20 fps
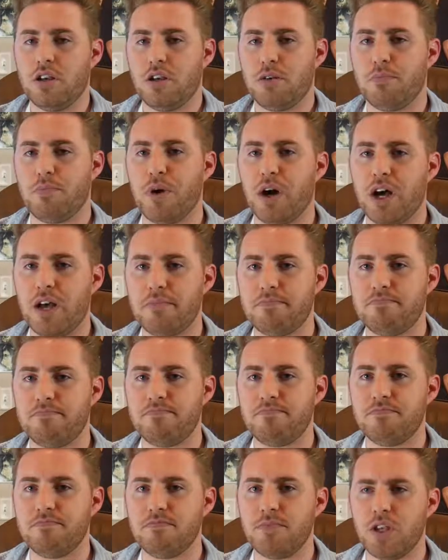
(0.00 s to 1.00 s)
But,
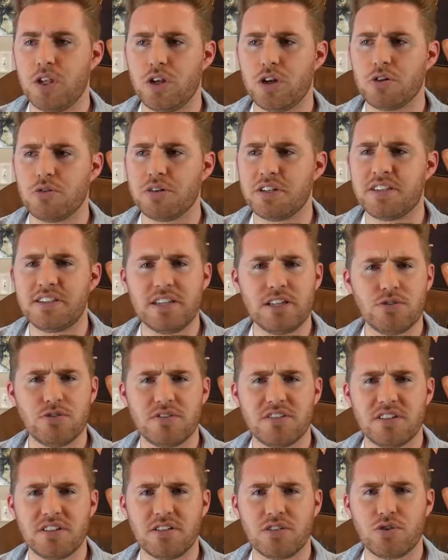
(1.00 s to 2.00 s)
you know, it's
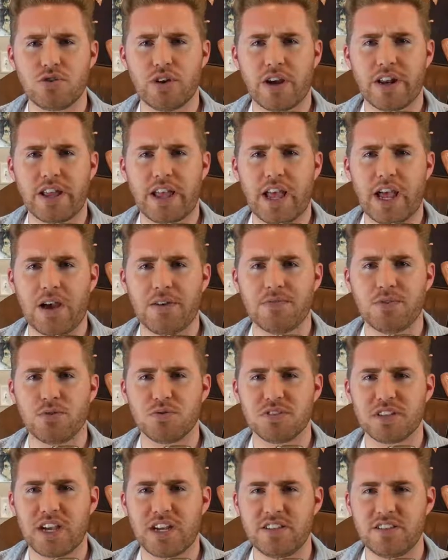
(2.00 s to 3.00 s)
interesting to try to have
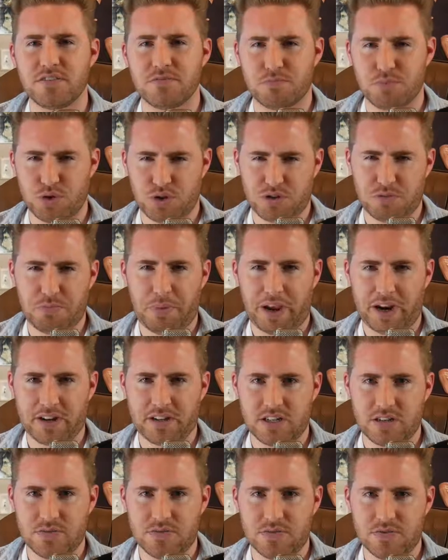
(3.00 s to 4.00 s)
those kinds of
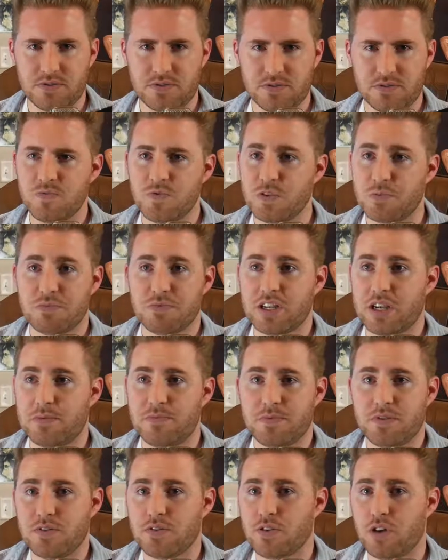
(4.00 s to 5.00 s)
perspectives.
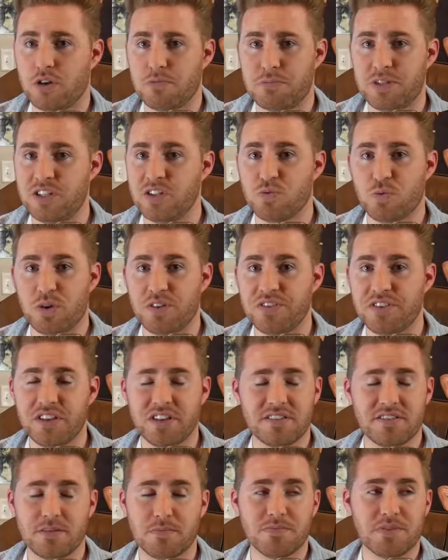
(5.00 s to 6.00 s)
Sometimes a song means one
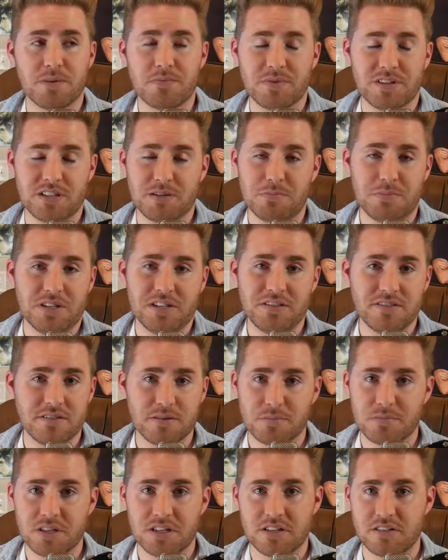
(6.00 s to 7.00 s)
thing, sometimes it can mean
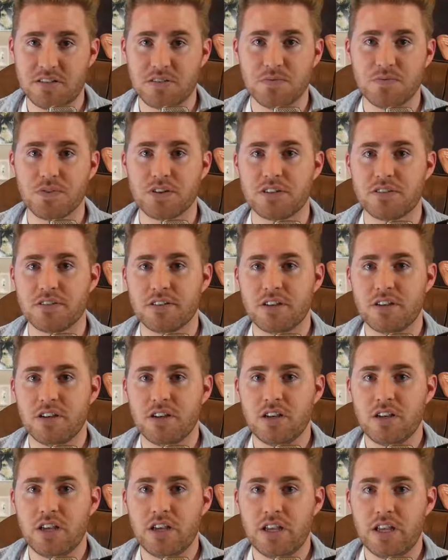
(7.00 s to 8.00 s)
something different.
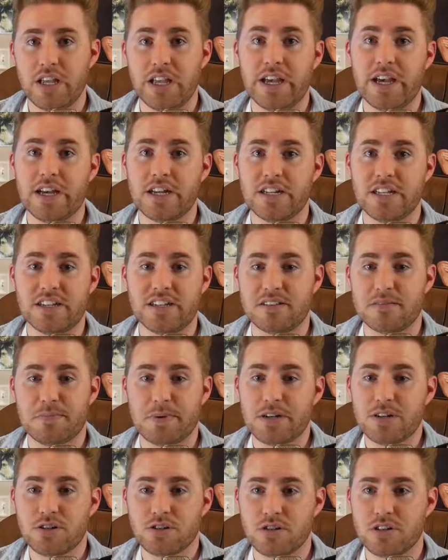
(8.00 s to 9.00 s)
And it
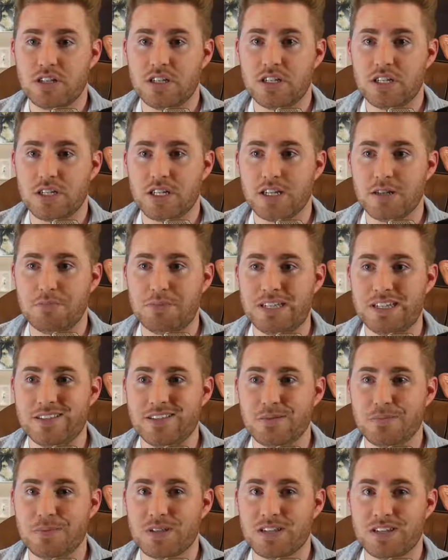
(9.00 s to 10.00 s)
especially can mean
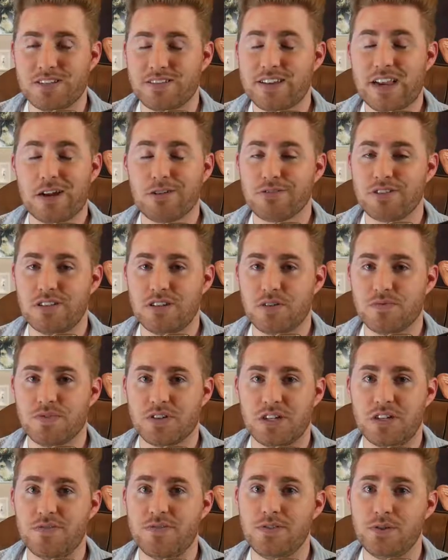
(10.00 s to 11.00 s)
something entirely
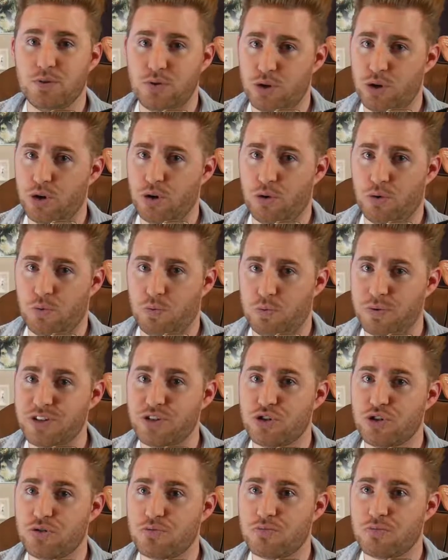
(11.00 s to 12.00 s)
different if you know
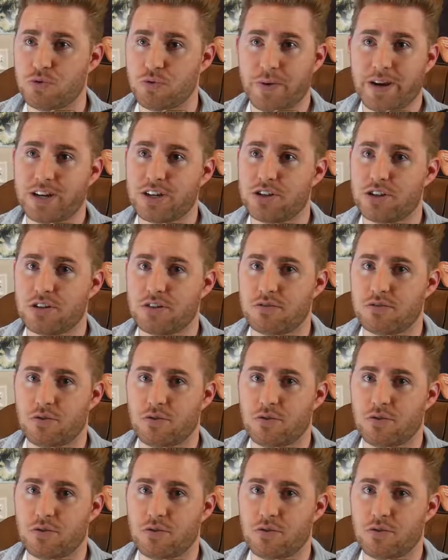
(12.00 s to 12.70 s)
which direction